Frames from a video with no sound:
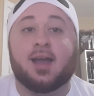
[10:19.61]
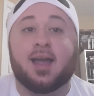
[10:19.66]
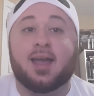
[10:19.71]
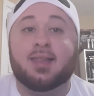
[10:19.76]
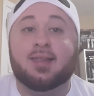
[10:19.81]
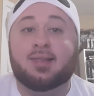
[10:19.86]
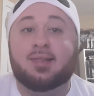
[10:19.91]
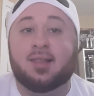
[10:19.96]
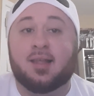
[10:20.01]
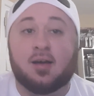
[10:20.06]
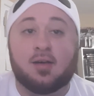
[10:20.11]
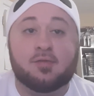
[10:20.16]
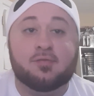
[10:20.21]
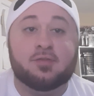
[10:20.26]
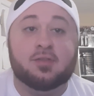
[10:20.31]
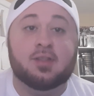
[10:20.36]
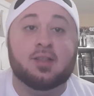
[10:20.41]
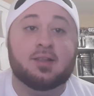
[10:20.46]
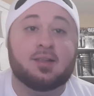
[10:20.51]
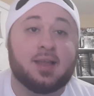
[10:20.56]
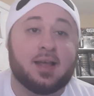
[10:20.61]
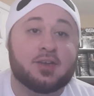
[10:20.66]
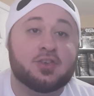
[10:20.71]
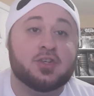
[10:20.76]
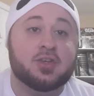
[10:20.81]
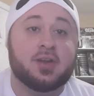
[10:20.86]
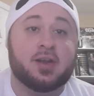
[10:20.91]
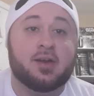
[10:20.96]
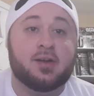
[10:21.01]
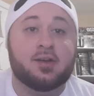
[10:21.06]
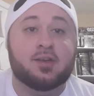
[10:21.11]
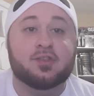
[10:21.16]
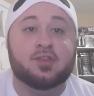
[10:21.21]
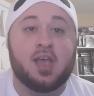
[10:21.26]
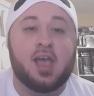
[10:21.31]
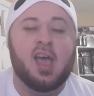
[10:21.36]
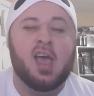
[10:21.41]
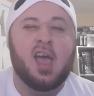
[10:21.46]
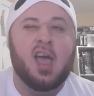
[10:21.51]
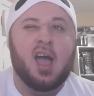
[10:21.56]
I love the legendaries.
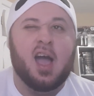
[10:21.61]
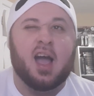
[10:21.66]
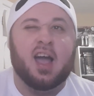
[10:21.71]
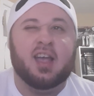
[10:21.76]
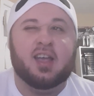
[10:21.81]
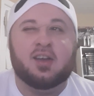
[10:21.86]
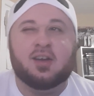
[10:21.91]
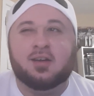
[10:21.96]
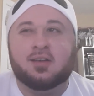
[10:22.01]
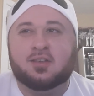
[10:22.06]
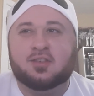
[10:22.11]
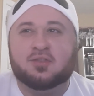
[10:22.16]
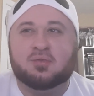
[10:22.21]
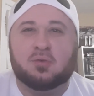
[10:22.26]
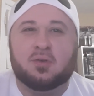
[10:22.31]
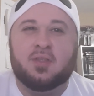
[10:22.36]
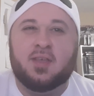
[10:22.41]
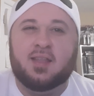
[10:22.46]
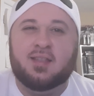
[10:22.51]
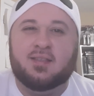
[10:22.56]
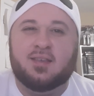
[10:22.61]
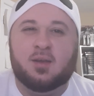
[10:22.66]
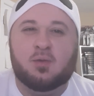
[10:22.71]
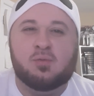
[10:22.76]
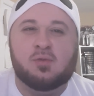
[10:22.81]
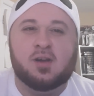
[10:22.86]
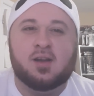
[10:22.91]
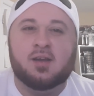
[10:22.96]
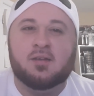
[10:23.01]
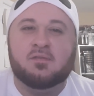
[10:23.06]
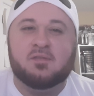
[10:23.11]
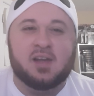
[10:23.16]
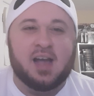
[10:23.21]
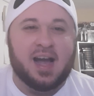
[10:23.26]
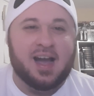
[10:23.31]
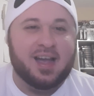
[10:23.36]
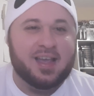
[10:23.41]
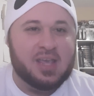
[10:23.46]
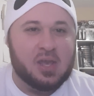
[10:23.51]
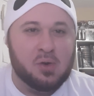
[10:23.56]
I could have swore they did one of
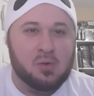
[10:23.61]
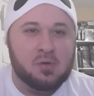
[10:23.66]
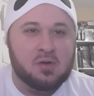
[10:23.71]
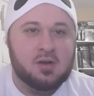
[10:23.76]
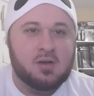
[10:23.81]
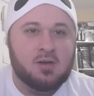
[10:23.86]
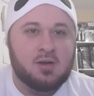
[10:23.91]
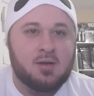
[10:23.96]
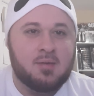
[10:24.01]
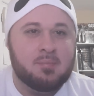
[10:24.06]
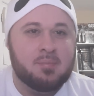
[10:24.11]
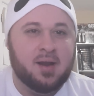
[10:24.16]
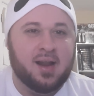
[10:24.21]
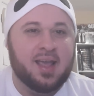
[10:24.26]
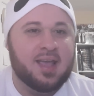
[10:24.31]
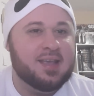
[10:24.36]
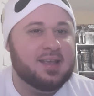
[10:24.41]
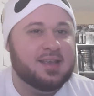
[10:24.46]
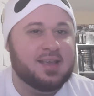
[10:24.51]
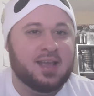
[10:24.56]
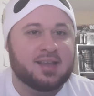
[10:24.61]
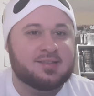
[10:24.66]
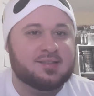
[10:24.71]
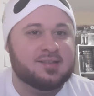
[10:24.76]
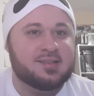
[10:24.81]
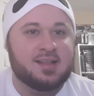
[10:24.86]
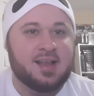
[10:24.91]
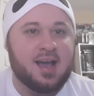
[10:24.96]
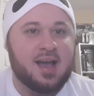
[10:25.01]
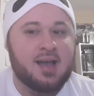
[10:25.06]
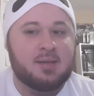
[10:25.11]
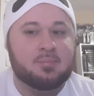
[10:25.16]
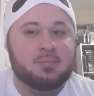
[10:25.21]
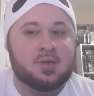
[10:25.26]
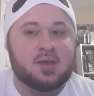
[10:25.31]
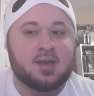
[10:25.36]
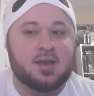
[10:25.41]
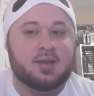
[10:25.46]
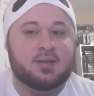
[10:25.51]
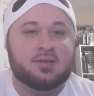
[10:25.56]
Kyogre, but I guess not,
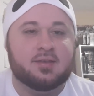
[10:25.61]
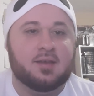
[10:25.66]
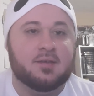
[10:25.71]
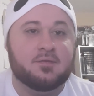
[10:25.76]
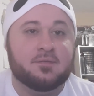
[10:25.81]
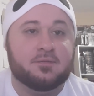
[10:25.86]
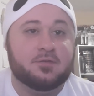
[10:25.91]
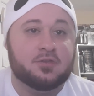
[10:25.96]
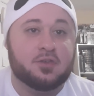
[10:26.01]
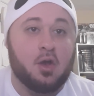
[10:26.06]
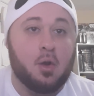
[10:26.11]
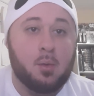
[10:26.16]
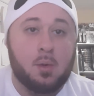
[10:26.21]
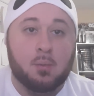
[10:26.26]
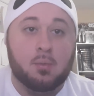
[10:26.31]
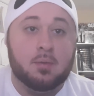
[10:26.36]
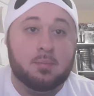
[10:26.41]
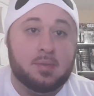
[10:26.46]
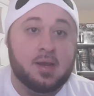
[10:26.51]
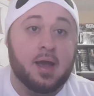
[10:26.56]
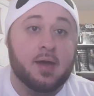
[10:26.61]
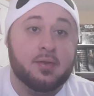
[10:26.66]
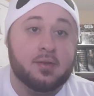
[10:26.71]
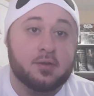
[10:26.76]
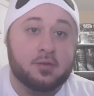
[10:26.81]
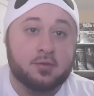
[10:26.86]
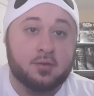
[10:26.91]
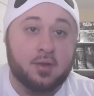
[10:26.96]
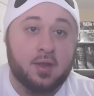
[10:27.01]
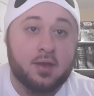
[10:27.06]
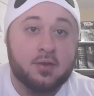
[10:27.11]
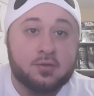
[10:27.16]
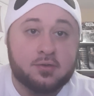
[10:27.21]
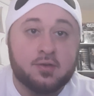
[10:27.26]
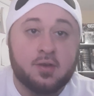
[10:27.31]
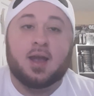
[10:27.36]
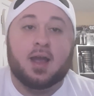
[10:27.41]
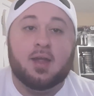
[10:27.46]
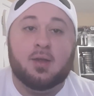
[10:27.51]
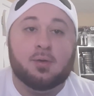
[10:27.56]
because if so, it would be on this
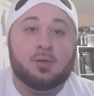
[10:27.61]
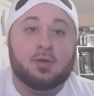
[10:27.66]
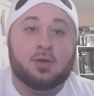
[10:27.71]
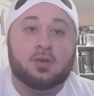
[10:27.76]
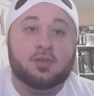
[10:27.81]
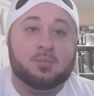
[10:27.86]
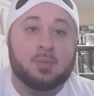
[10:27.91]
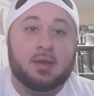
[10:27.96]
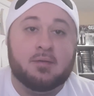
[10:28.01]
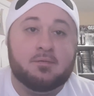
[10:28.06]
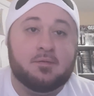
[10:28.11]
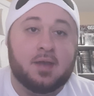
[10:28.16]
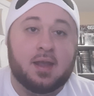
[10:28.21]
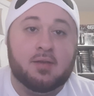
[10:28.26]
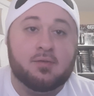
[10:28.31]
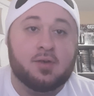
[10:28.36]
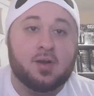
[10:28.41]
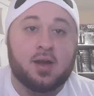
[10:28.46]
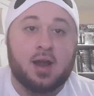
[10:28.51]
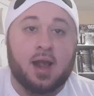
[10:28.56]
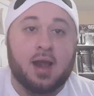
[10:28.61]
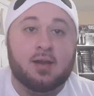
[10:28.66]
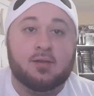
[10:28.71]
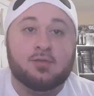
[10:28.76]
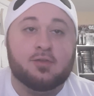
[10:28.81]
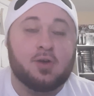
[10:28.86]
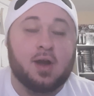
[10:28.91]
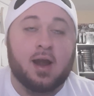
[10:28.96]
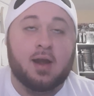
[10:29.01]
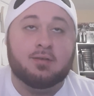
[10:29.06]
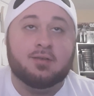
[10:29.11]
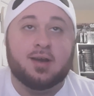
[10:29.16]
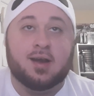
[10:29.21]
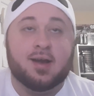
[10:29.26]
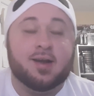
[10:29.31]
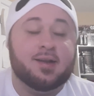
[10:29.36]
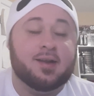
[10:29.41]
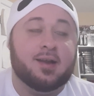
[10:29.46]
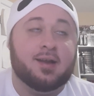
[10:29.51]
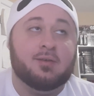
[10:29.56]
list. Kyogre is my favorite out of
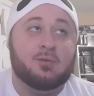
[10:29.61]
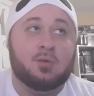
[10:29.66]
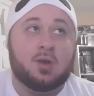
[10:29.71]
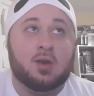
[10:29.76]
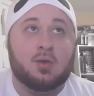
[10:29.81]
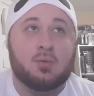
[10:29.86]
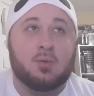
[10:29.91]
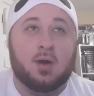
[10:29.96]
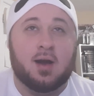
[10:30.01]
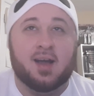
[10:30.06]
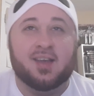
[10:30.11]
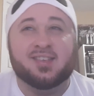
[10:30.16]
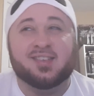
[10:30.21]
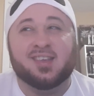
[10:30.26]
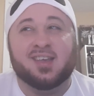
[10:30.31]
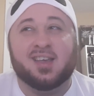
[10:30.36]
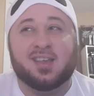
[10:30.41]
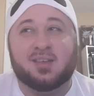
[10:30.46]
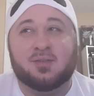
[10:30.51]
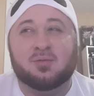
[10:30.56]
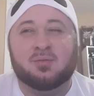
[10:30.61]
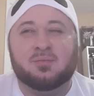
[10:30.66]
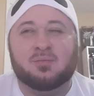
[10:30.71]
Groudon and Rayquaza.